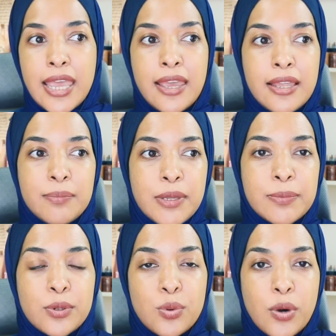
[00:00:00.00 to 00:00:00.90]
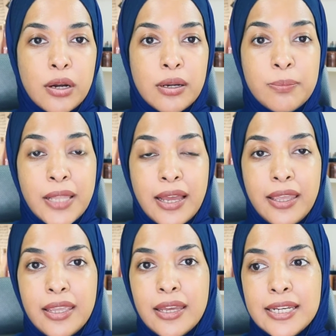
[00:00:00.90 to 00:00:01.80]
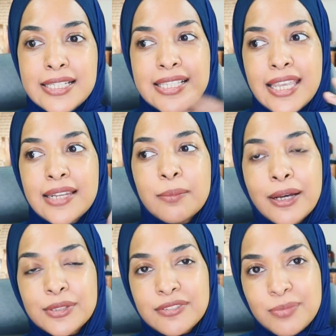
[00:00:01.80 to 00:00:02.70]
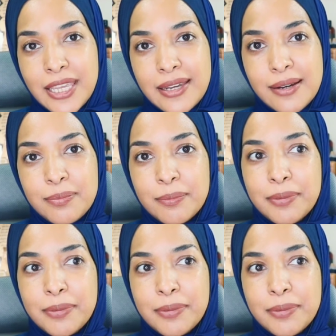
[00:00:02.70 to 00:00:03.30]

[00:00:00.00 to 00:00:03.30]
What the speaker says: and people who are applying an insane amount of makeup